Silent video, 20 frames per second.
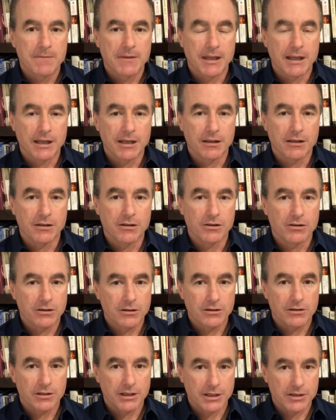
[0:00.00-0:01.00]
then
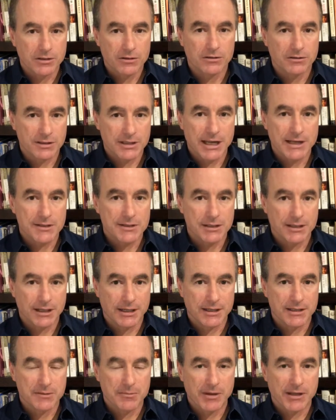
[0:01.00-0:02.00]
your eternal
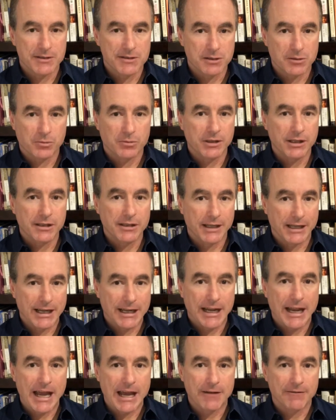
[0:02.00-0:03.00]
destiny depends completely
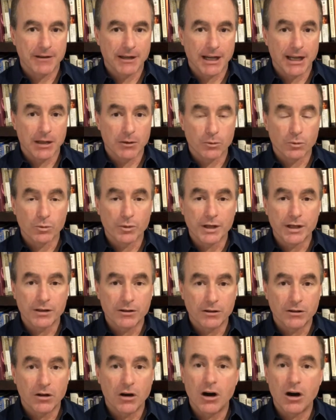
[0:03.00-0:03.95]
on having a real,